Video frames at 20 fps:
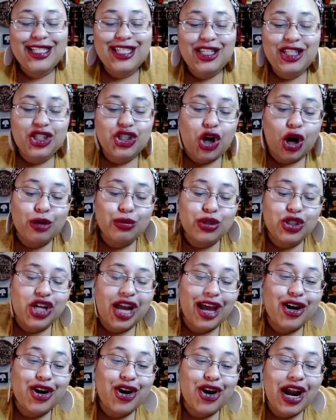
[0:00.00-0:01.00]
sharp
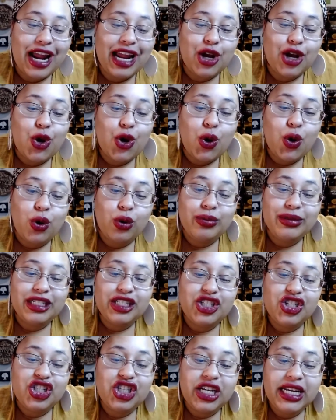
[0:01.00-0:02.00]
cheddar, and Colby
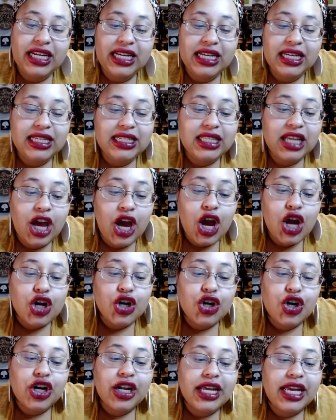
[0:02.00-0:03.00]
cheese.
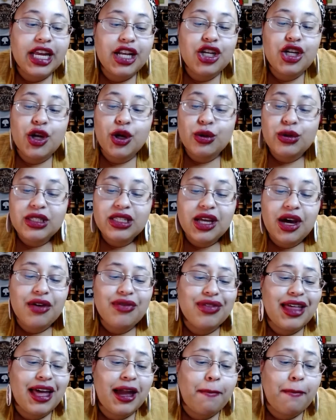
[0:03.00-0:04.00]
You're going to get notes of
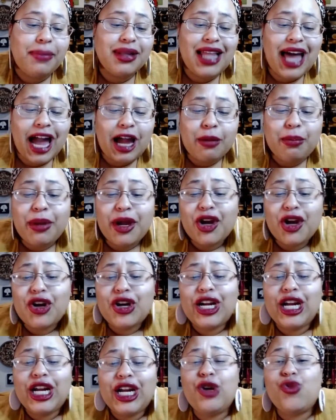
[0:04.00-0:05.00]
like
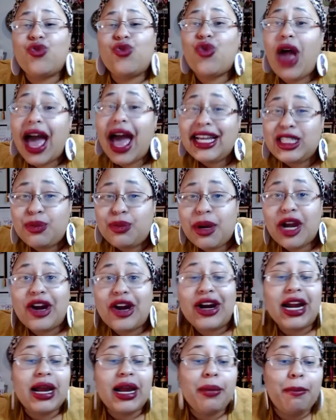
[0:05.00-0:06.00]
blackberry,
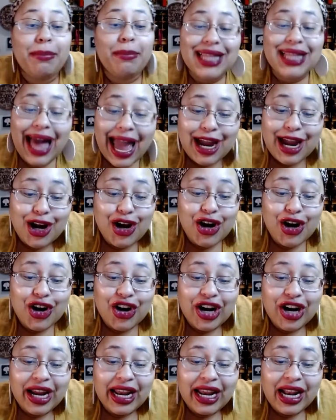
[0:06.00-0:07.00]
raspberry, black
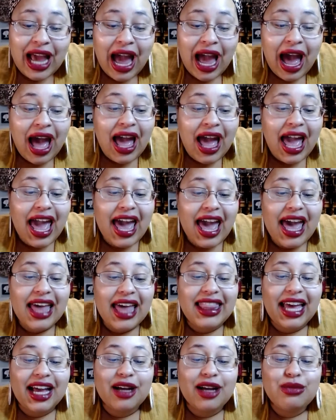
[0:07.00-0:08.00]
currant uh,
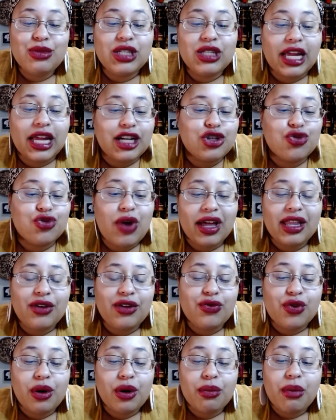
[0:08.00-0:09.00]
that comes like directly
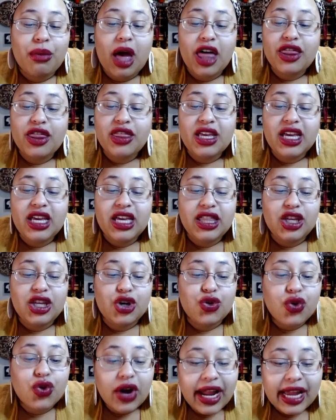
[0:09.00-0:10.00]
from the, the
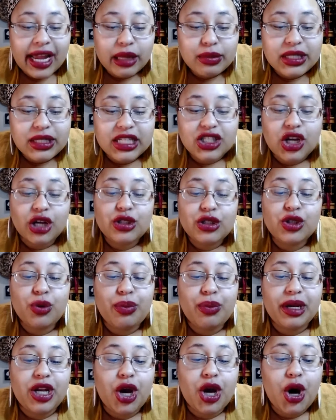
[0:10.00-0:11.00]
grapes. It's also
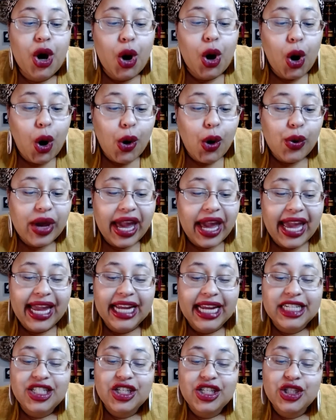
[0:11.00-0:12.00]
been oak
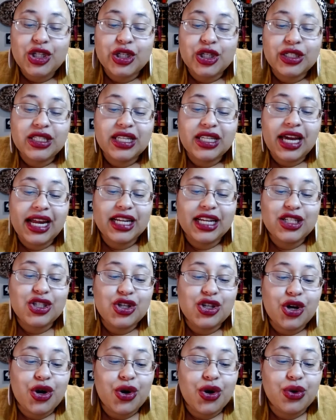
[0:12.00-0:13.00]
aged, it looks like.
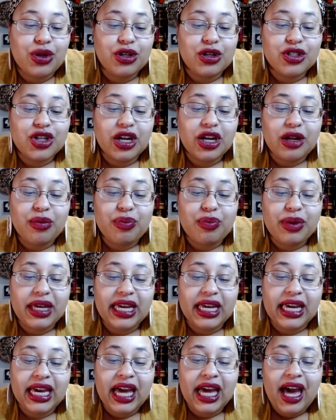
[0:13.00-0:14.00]
So there's going to
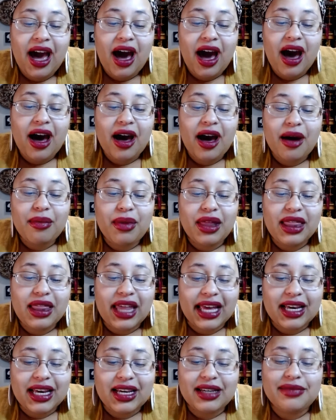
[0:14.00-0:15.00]
be um,
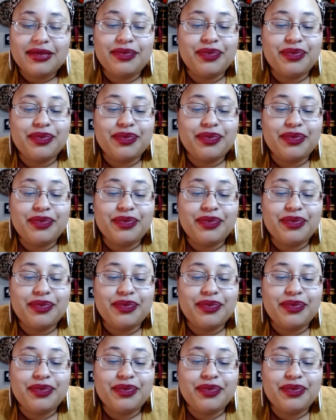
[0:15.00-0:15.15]
like